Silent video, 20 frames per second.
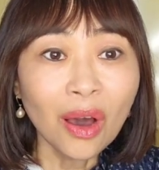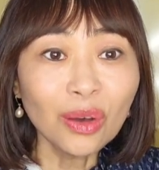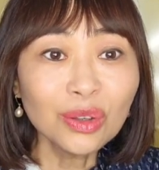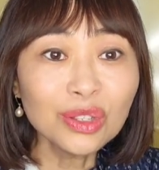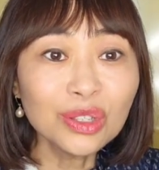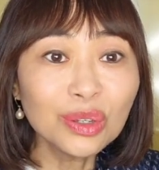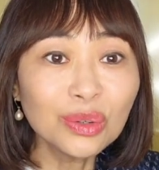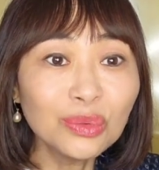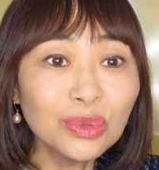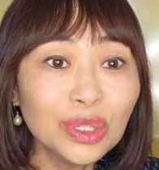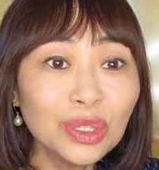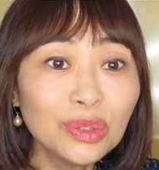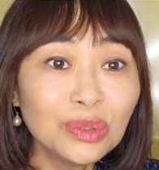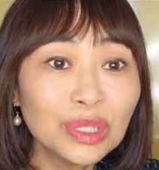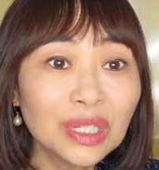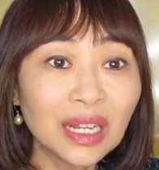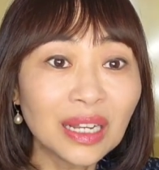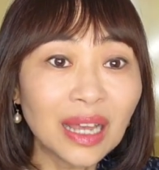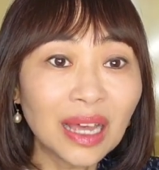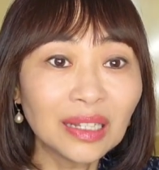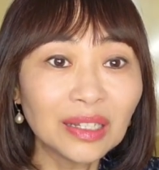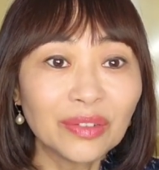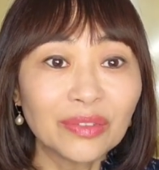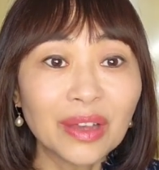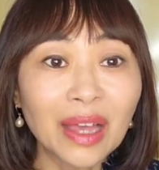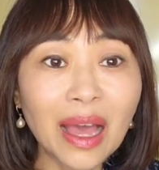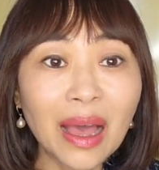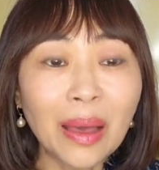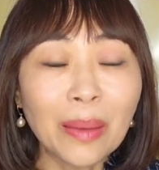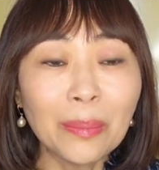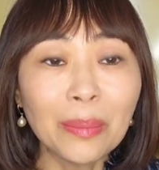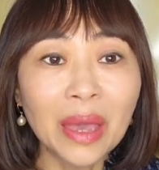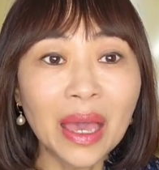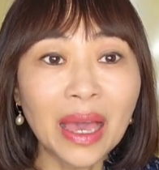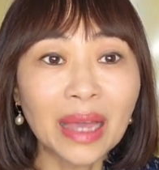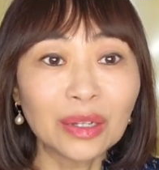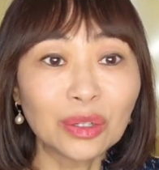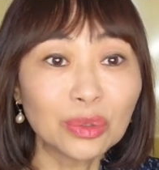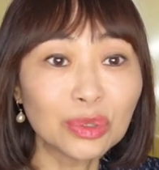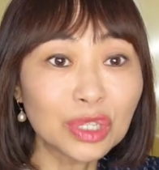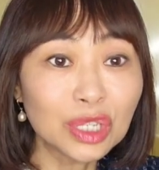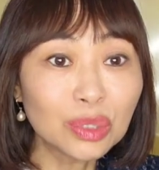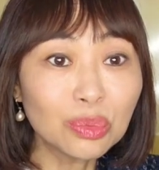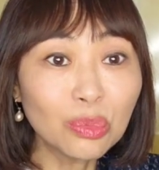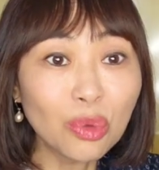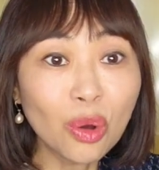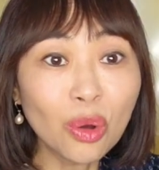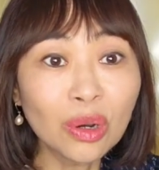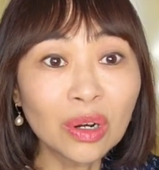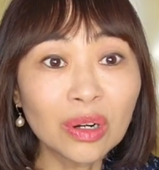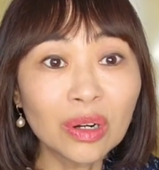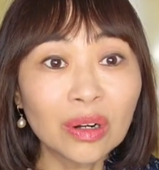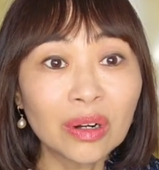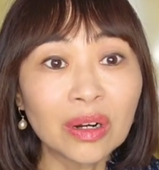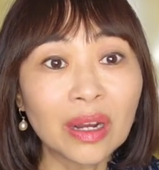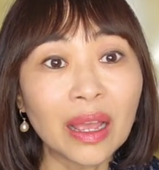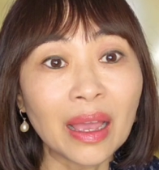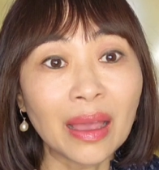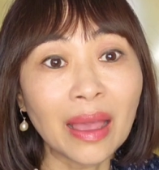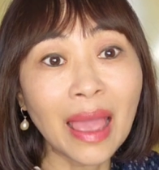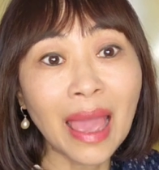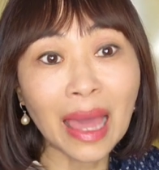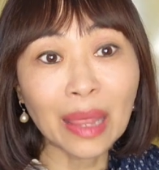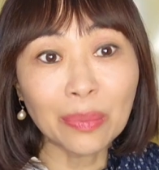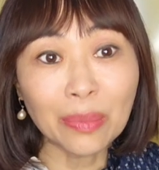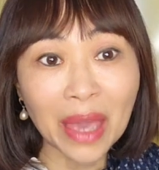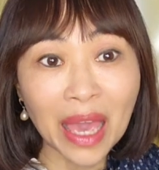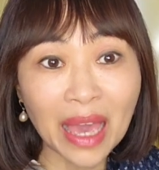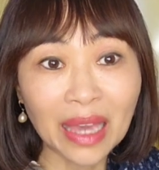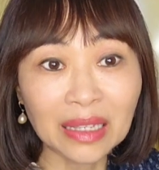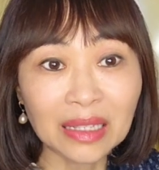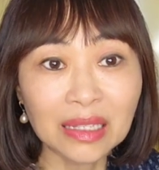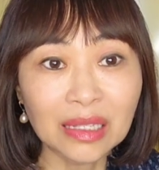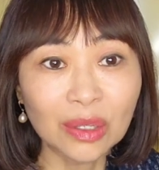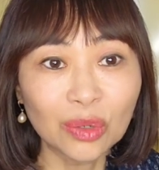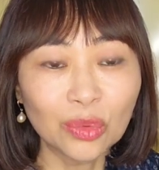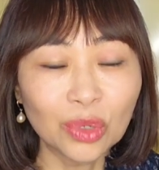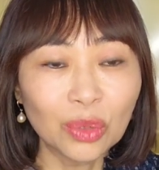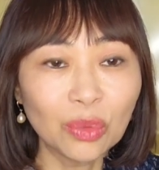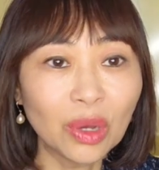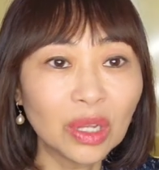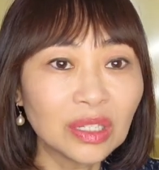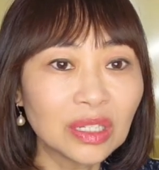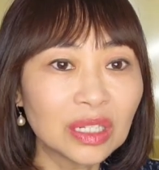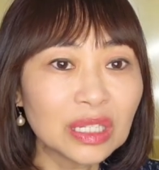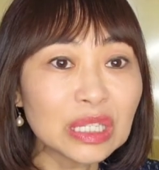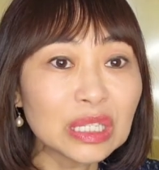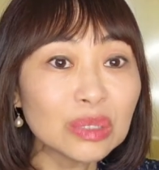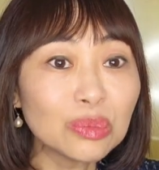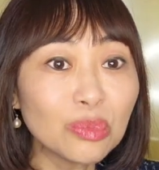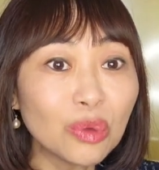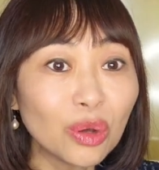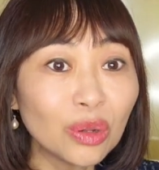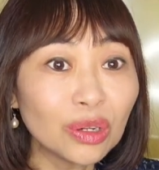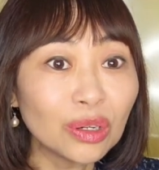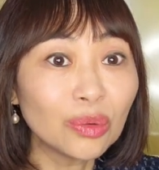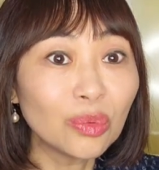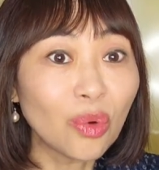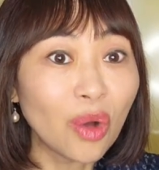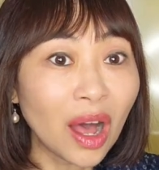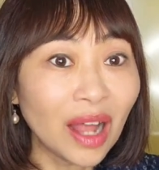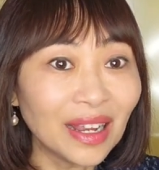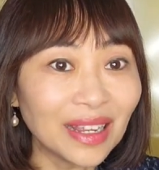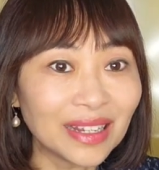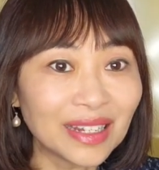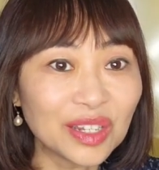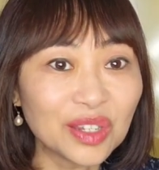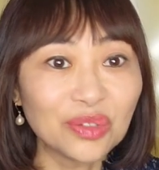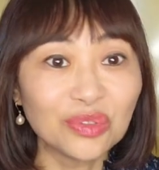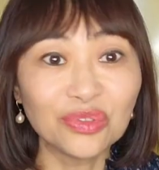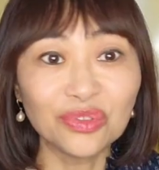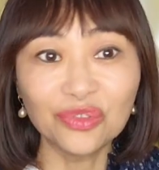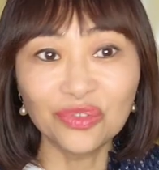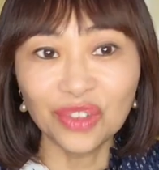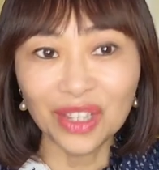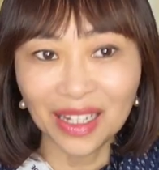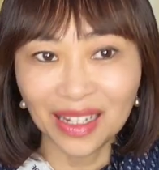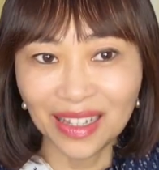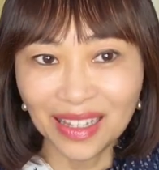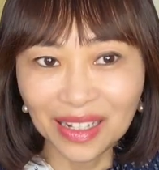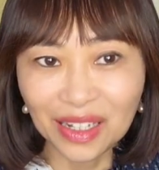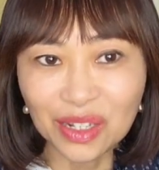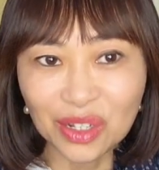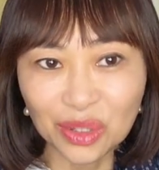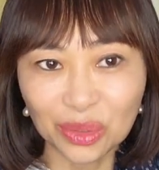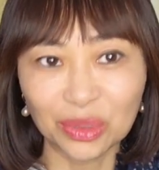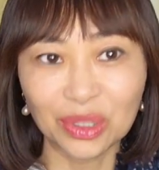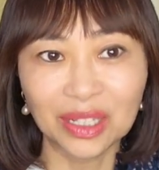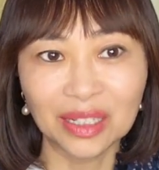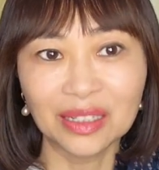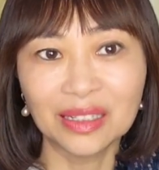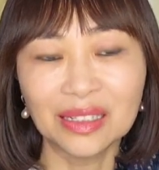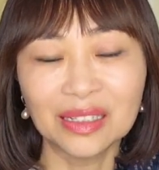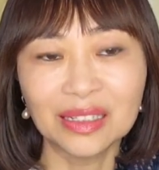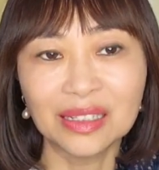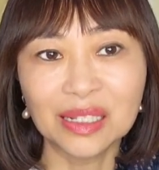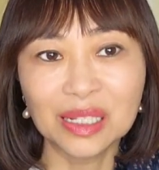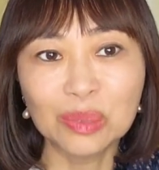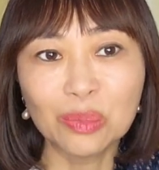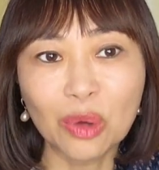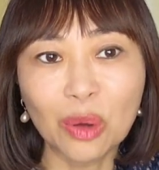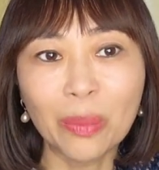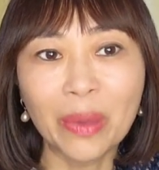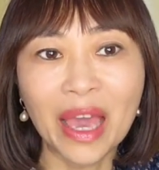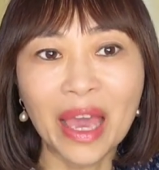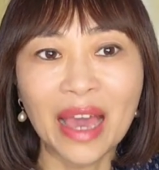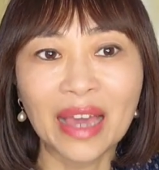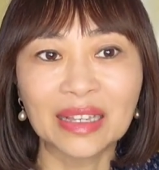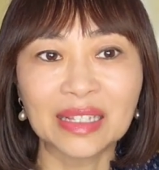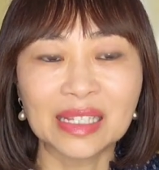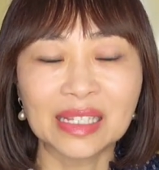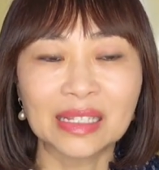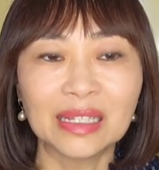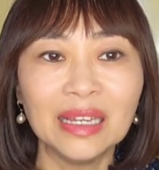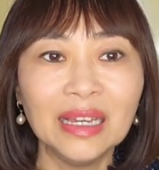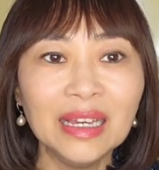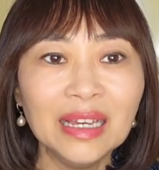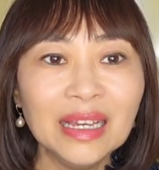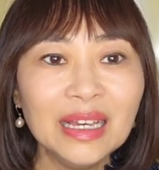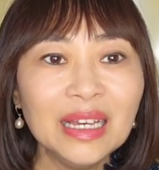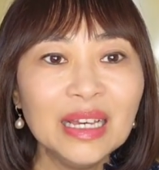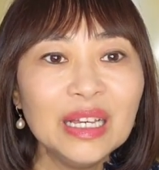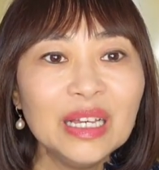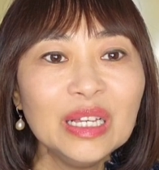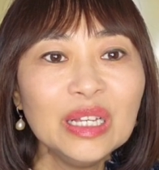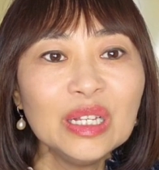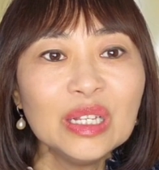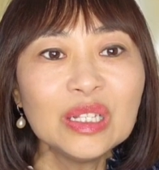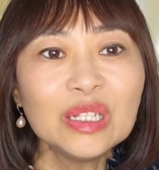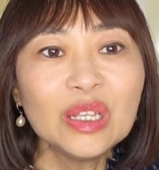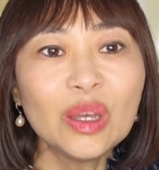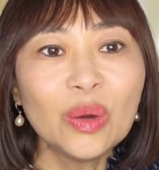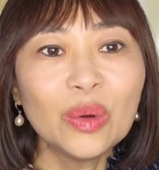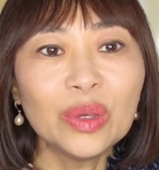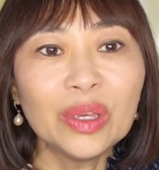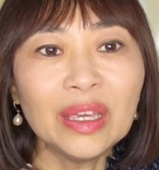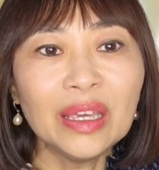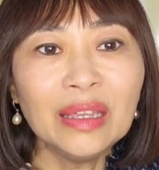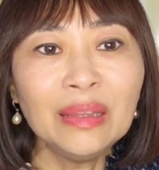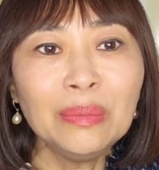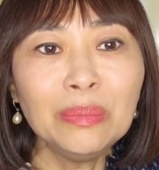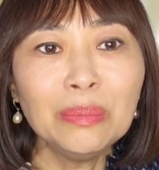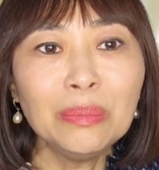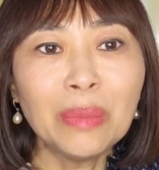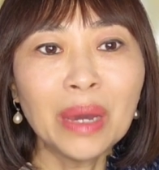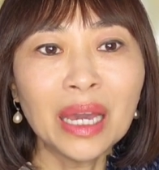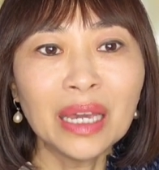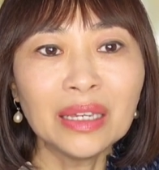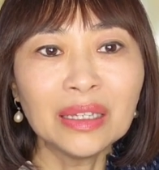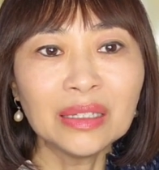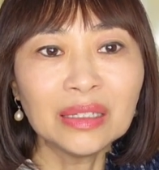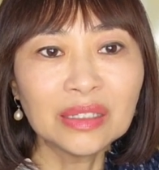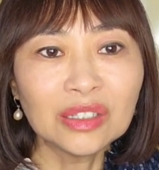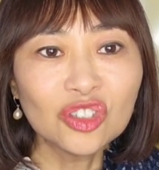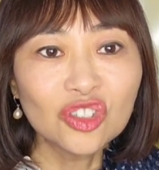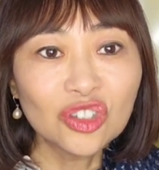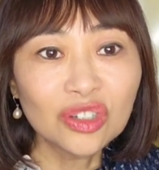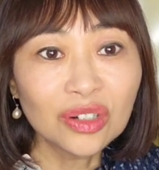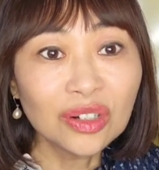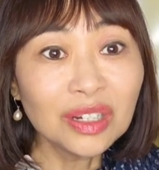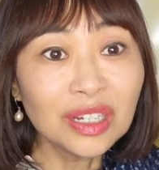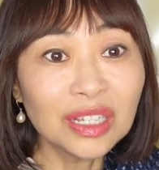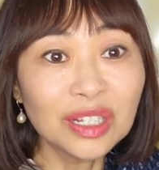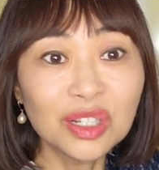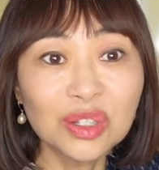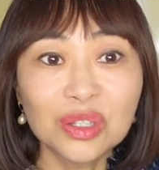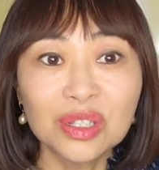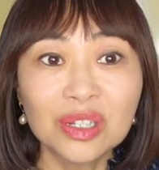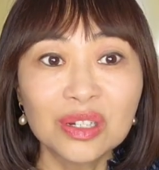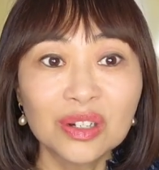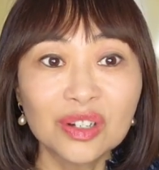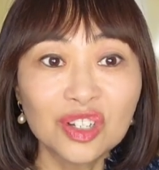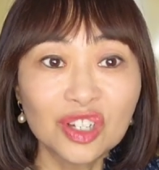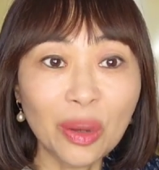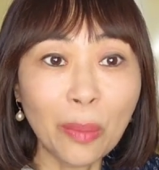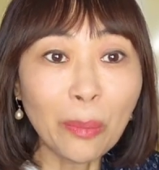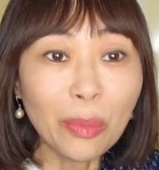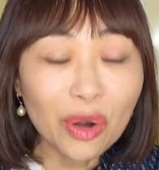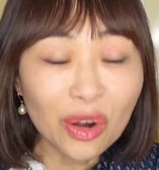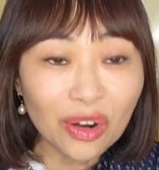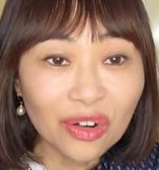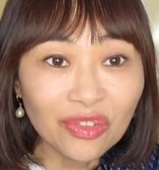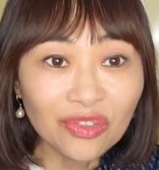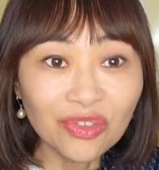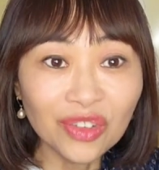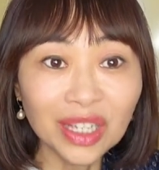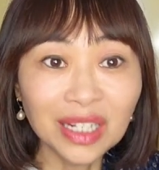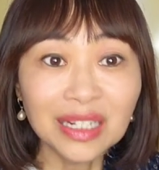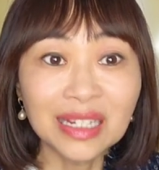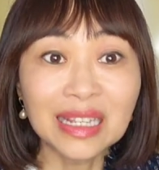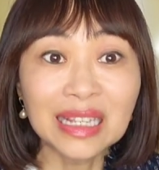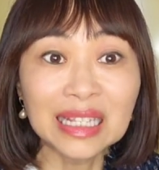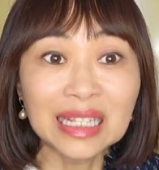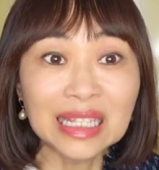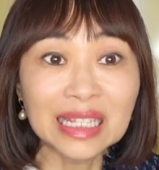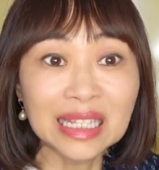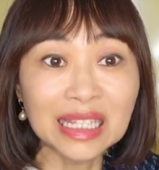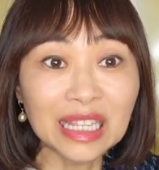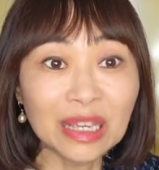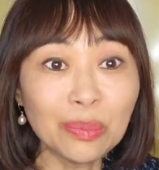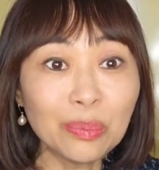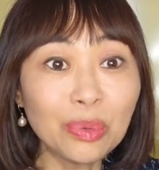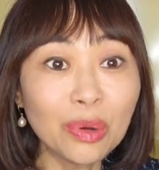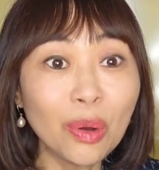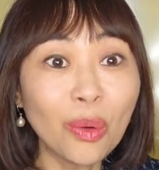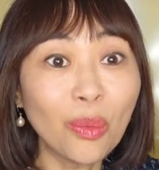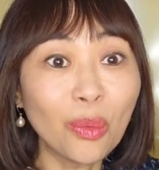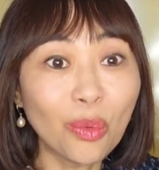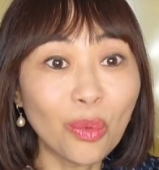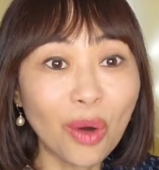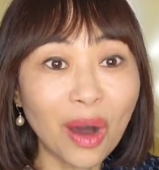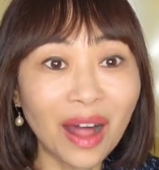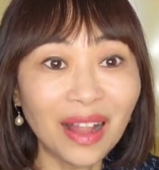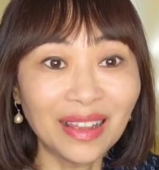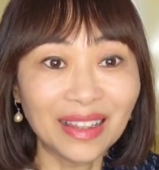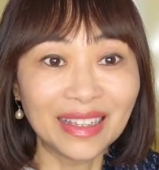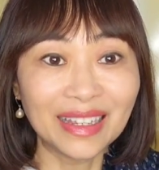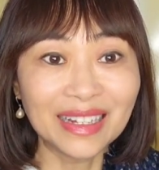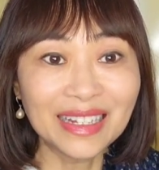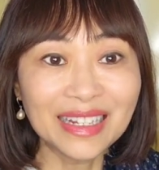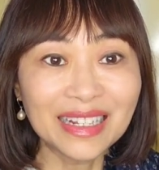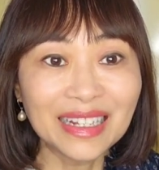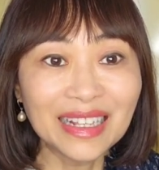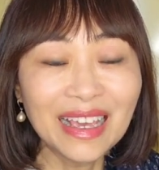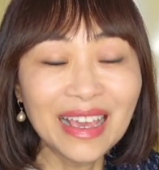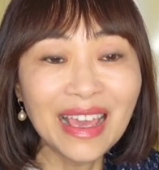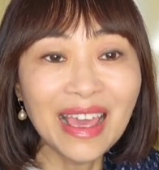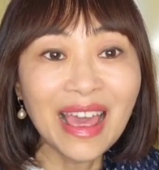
Also, we use a lot of compact or smaller handbags. So we want a smaller wallet to fit into it, the small bags. So in my journey to search a perfect zip wallet,